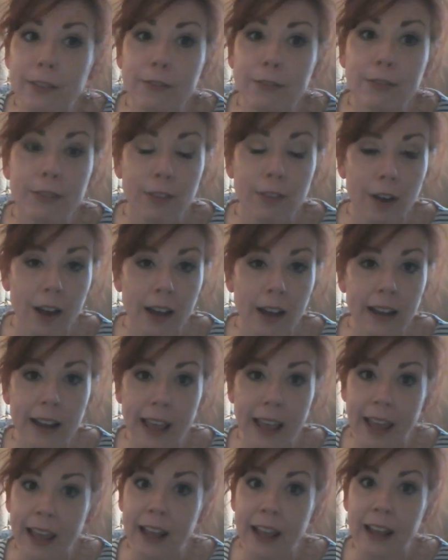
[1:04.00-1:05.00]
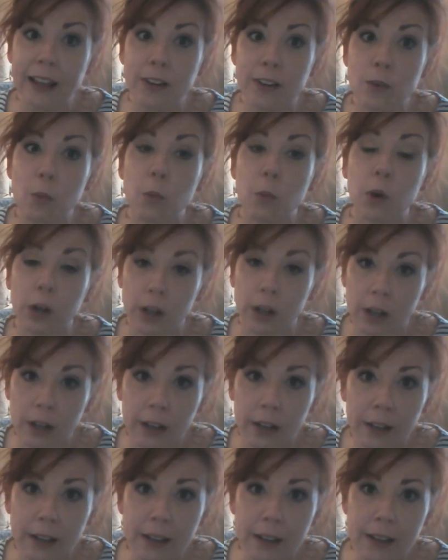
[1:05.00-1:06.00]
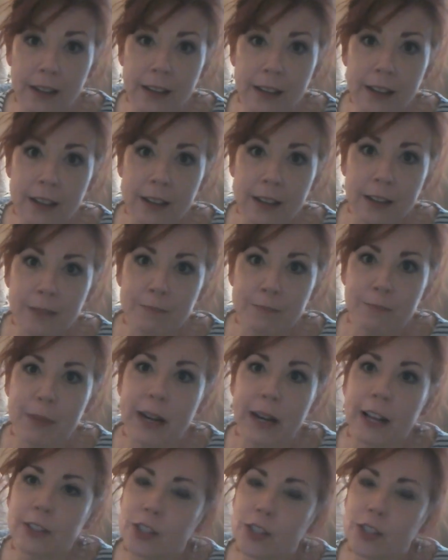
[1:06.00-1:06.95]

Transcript: thought and work. But I just